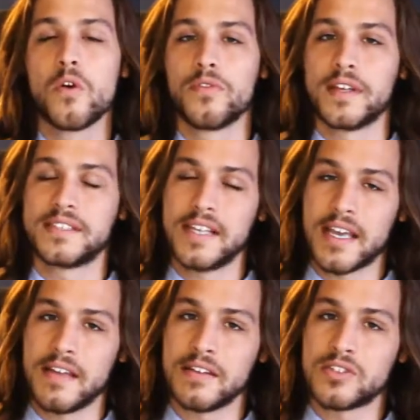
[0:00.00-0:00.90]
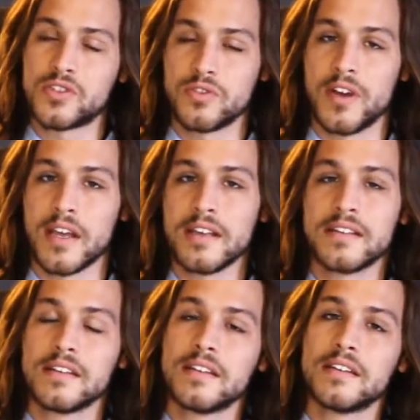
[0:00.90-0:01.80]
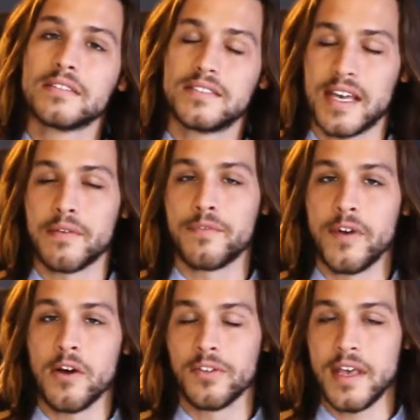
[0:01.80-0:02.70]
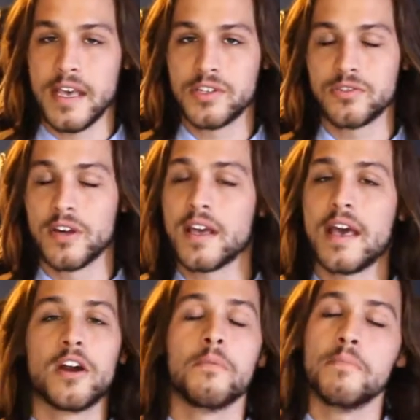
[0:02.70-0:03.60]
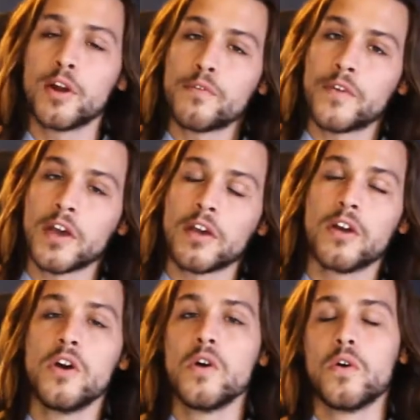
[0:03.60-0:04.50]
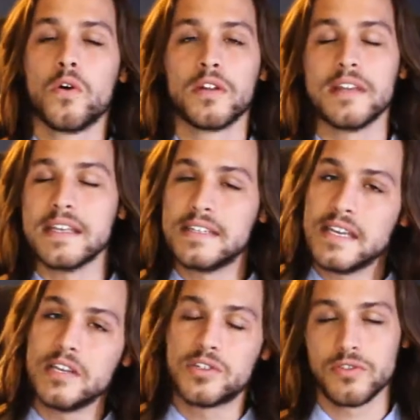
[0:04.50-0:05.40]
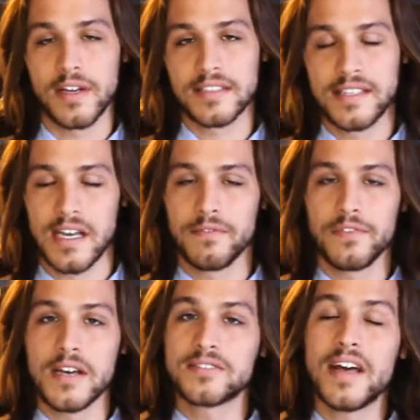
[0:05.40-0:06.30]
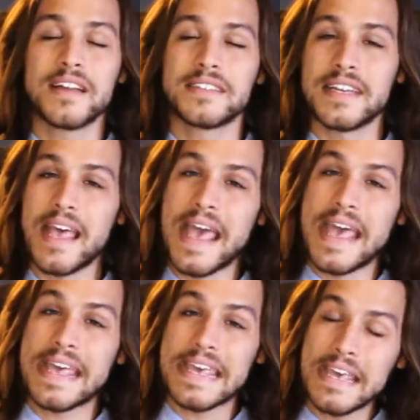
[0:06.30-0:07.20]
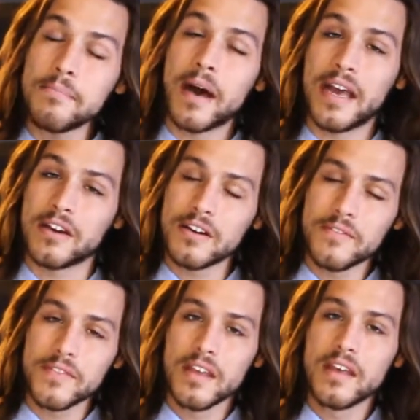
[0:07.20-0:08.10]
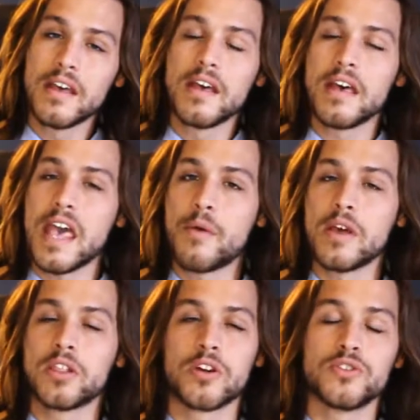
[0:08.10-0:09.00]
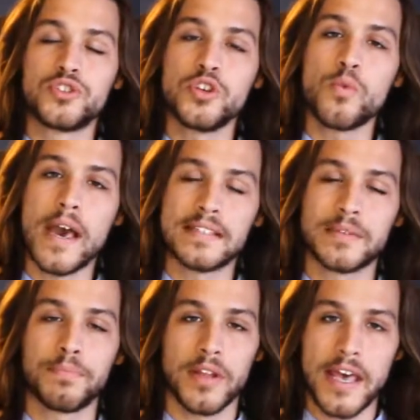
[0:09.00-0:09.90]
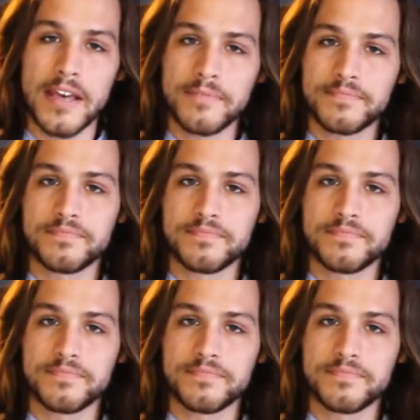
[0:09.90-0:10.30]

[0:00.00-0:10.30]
on the second string, second fret on the A string, and our middle finger on the D string, second fret. So that is an E minor, and we learned two ways to play it.